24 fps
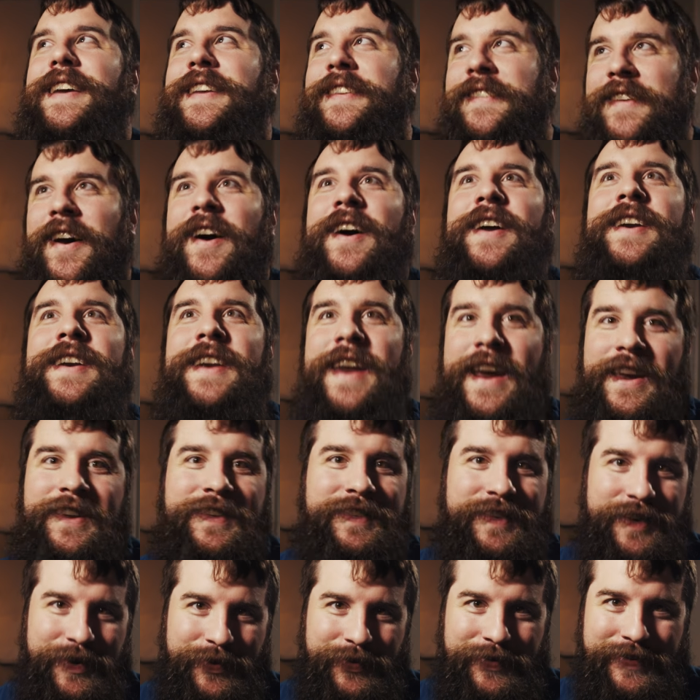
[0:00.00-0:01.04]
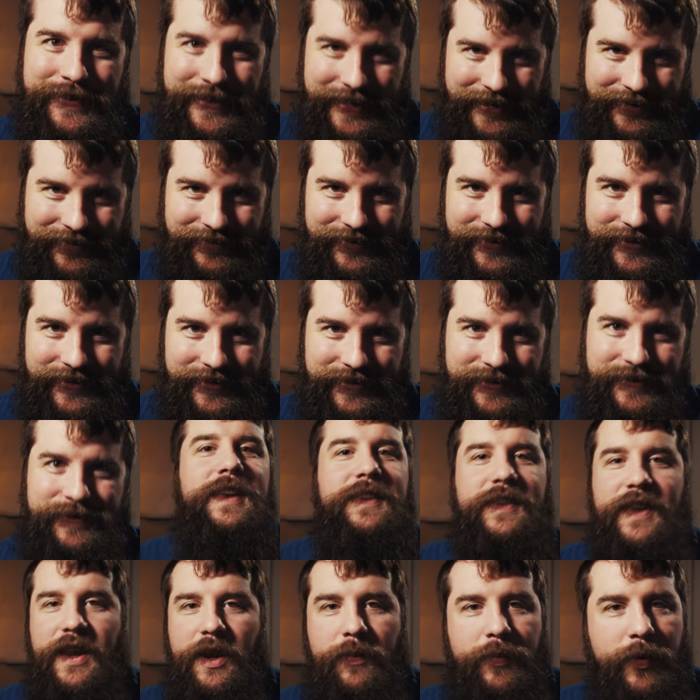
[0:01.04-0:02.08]
is on next year's list.
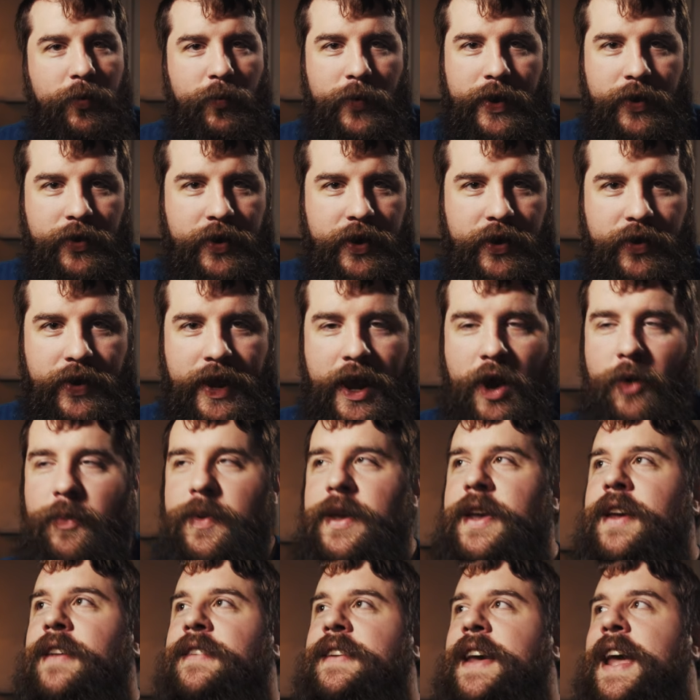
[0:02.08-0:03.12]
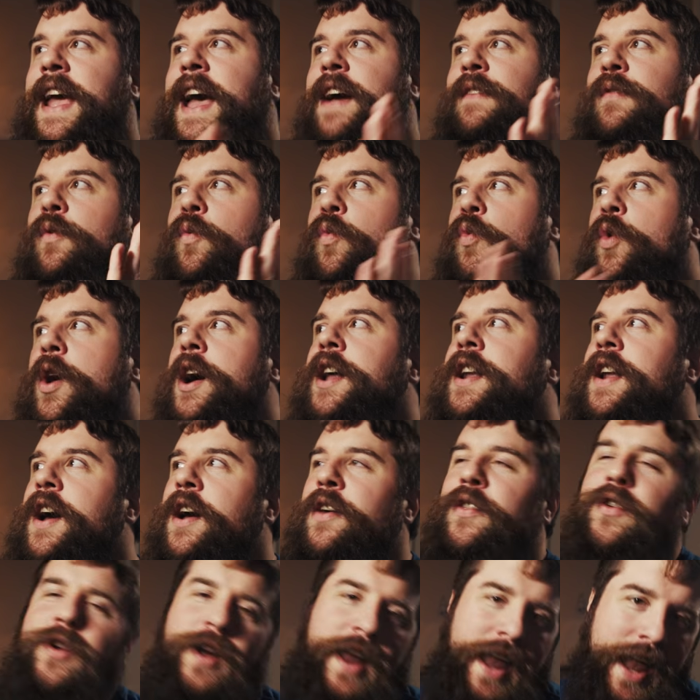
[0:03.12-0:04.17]
Let's get a bit weird here now, because I have one
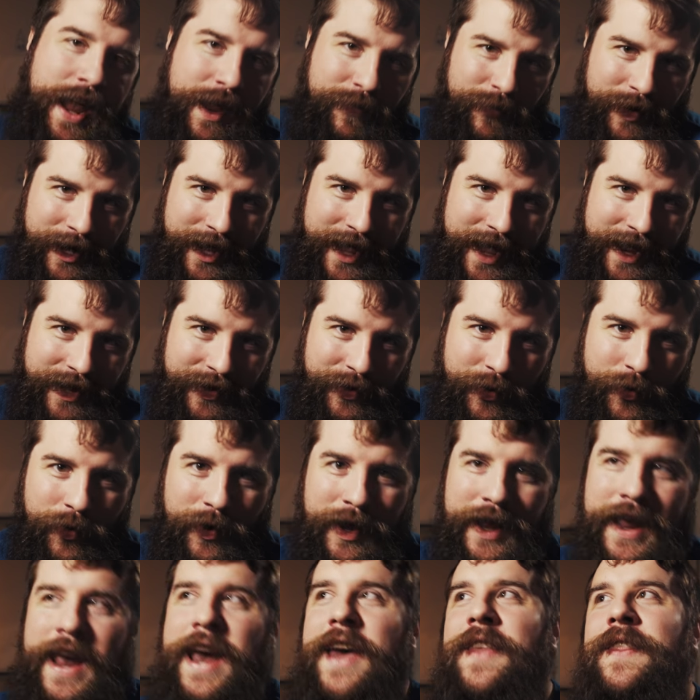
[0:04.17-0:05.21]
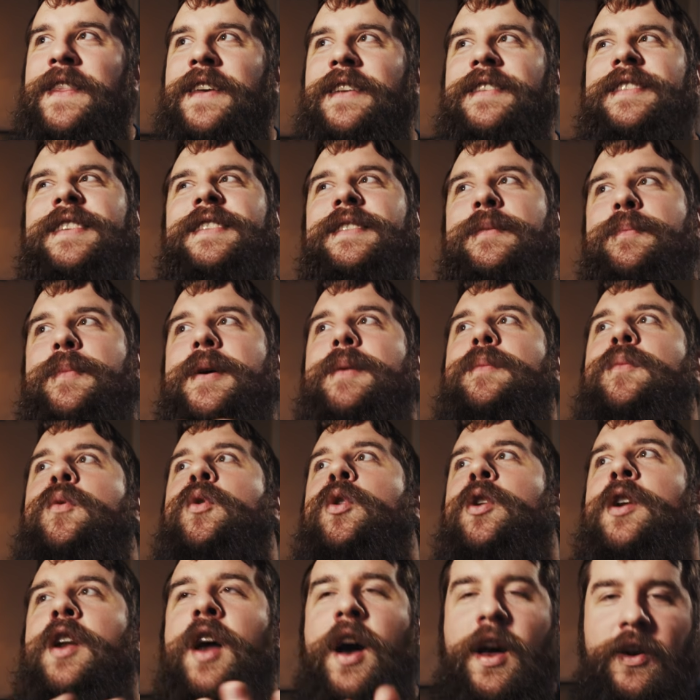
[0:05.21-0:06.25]
other camera category, and this is a bit
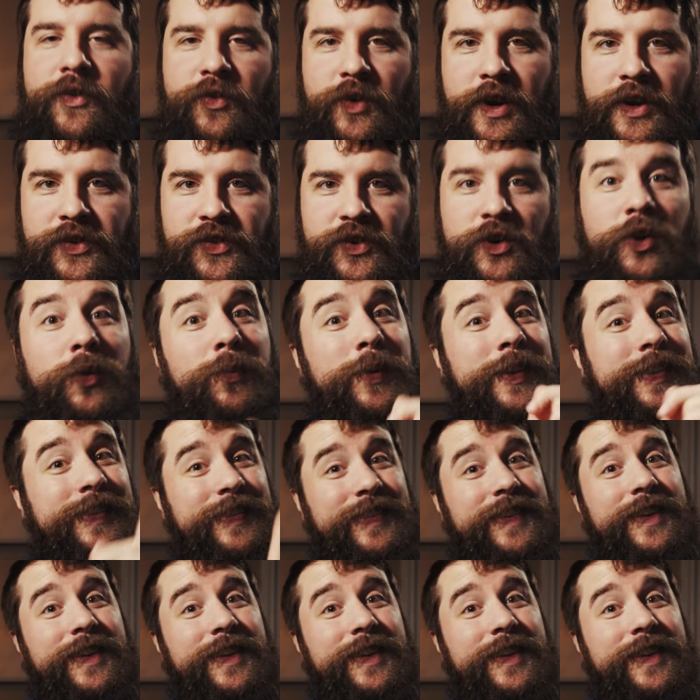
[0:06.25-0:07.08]
more non-traditional, but